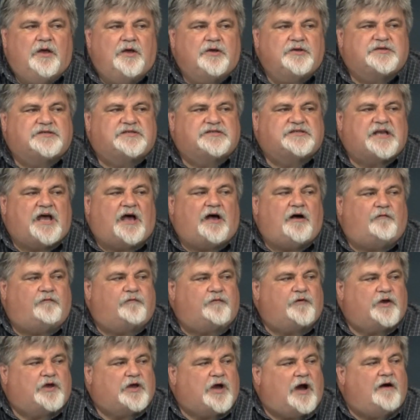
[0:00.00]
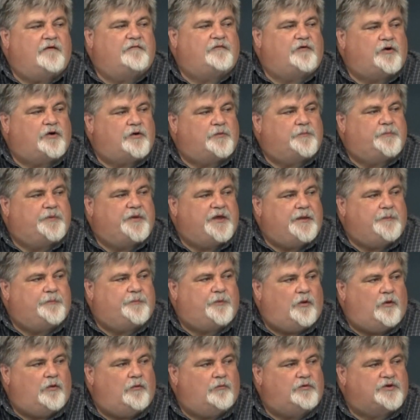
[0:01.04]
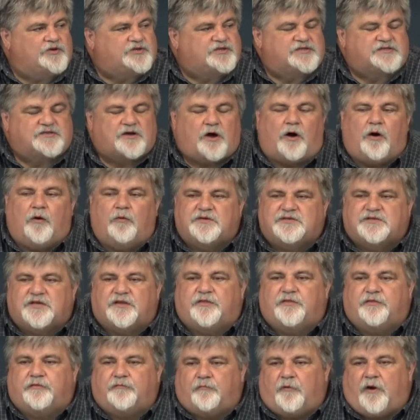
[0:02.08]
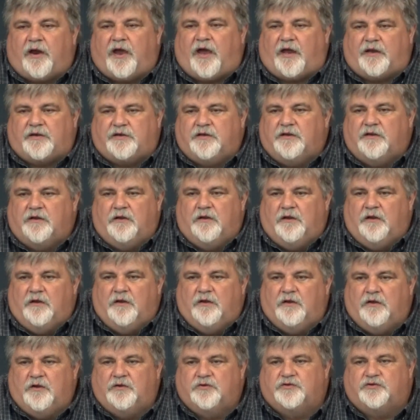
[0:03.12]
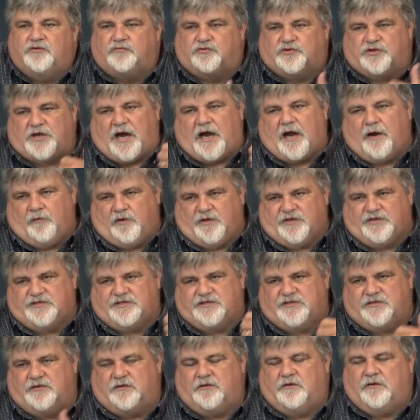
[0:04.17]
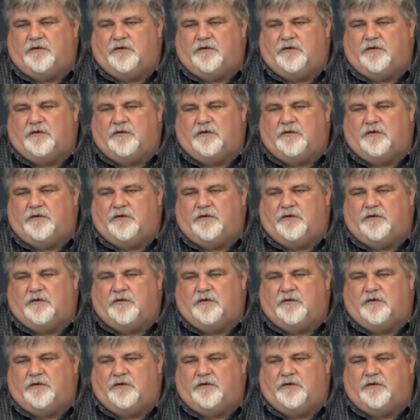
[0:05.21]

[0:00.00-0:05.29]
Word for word: self governed people, which is always a threat to tyrants.